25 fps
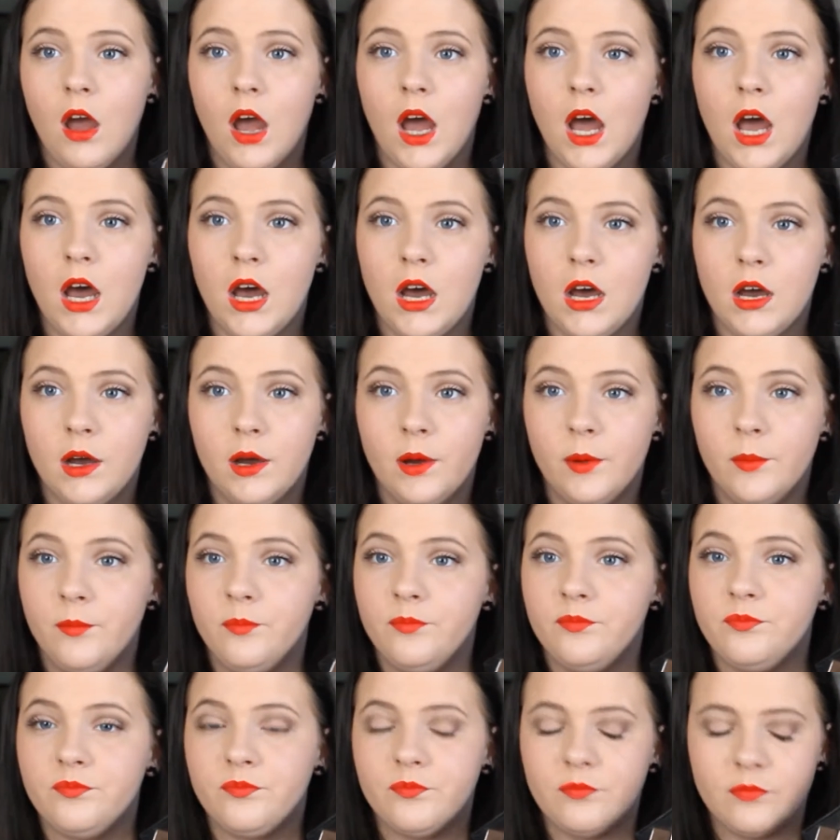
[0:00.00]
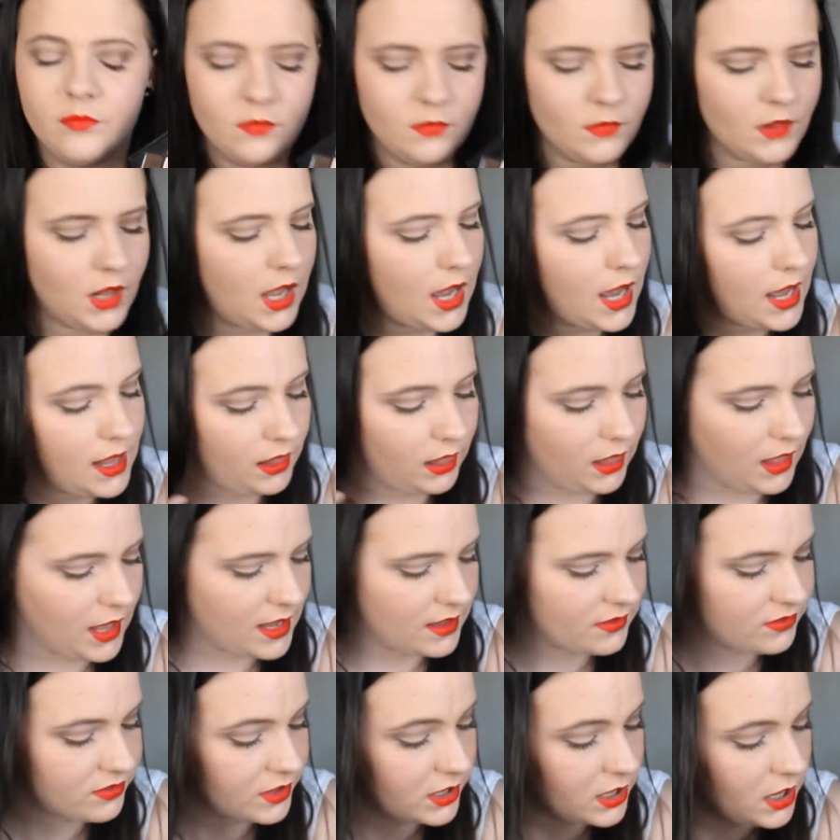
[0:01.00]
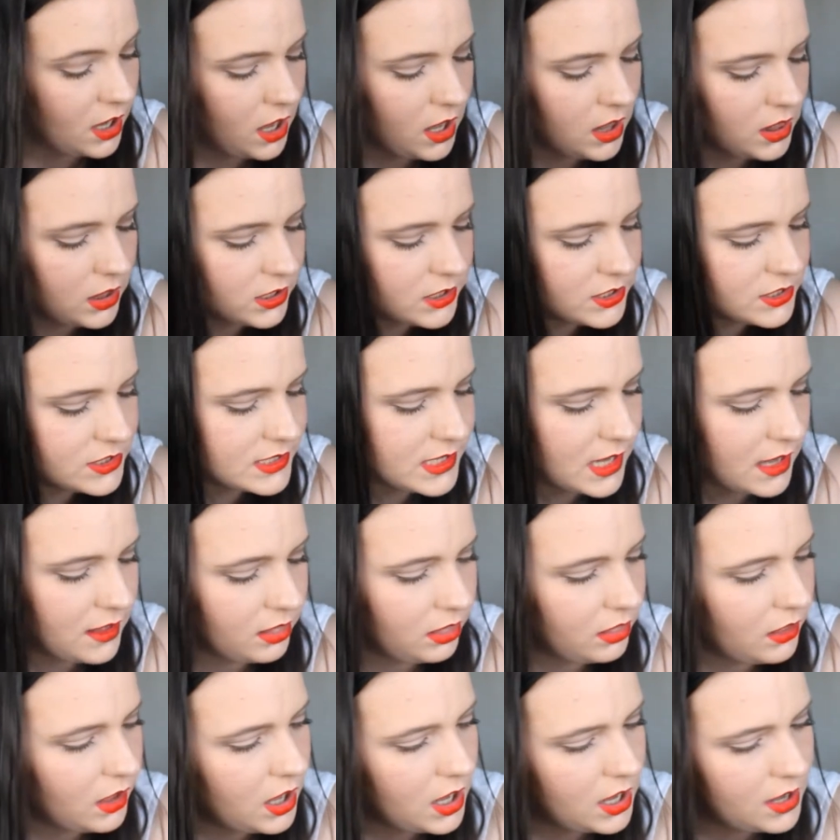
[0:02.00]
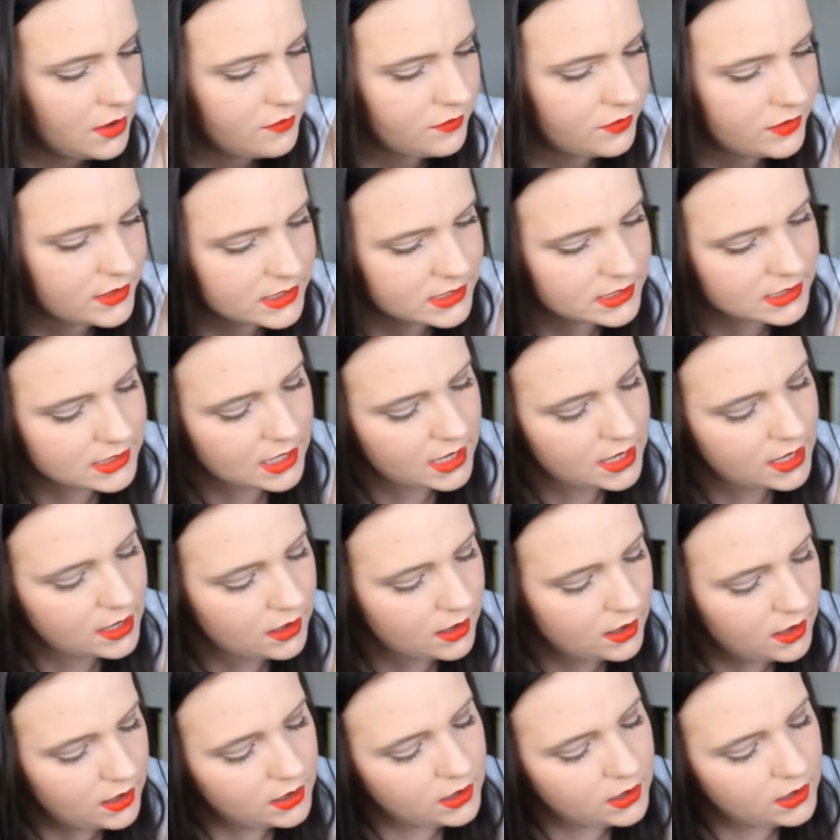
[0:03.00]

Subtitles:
I like the colors. I love this, like,